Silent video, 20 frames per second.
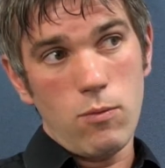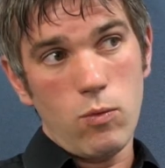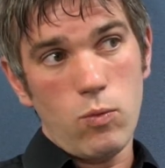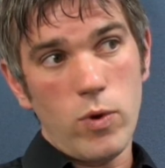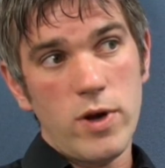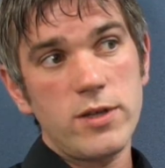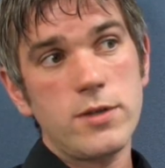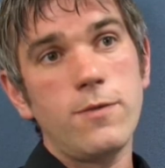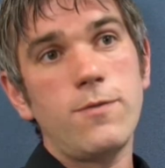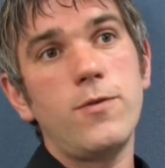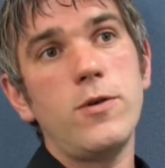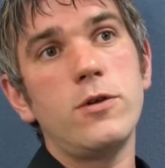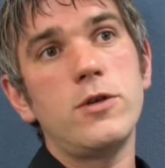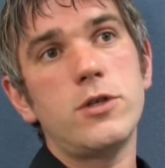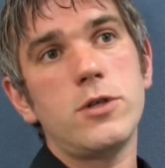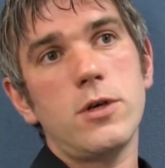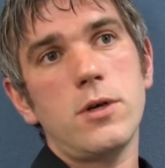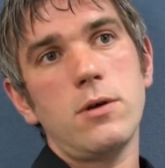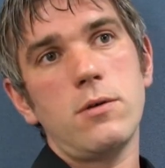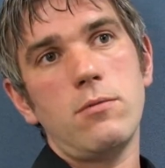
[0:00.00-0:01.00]
Where's the
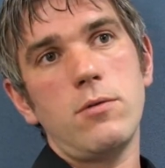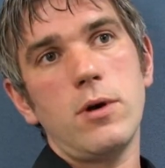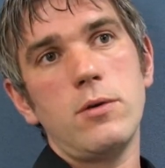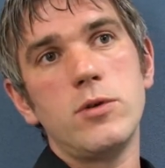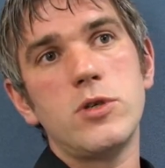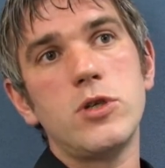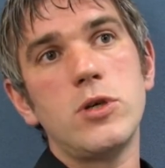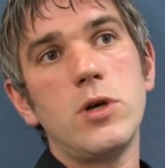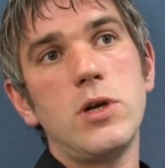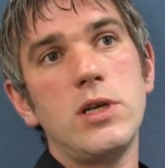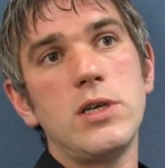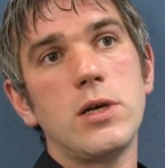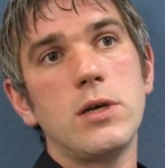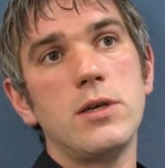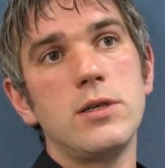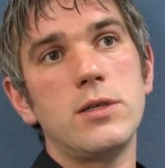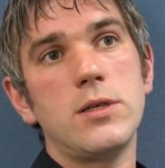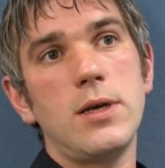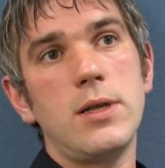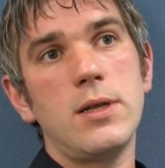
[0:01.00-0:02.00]
future? Well, we're certainly
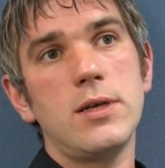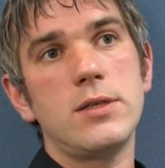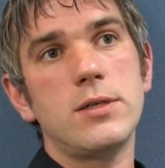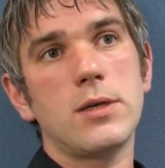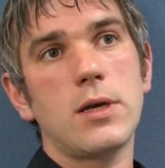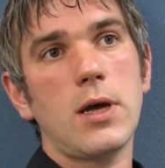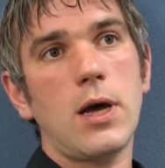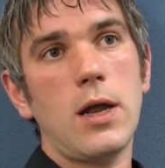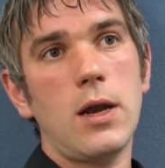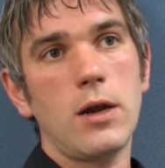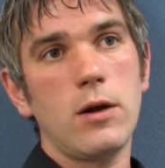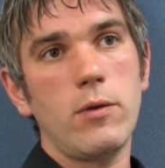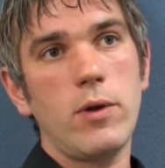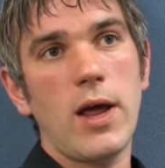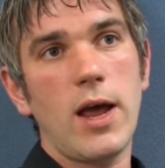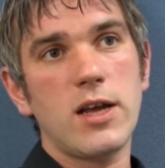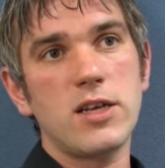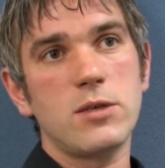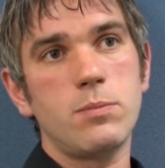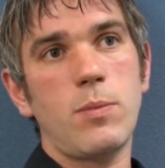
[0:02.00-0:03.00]
going to see this category
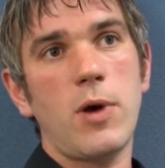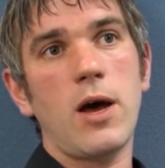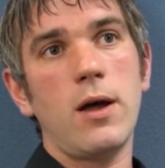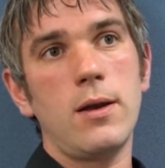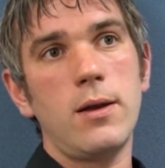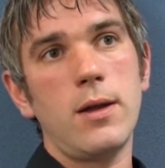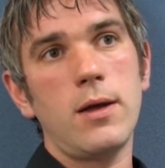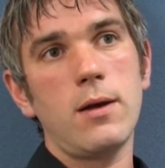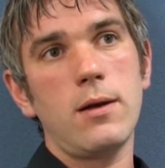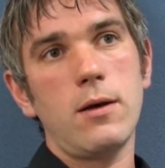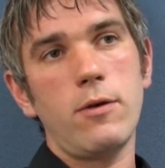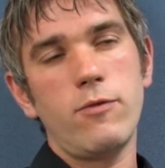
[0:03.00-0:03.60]
expanding.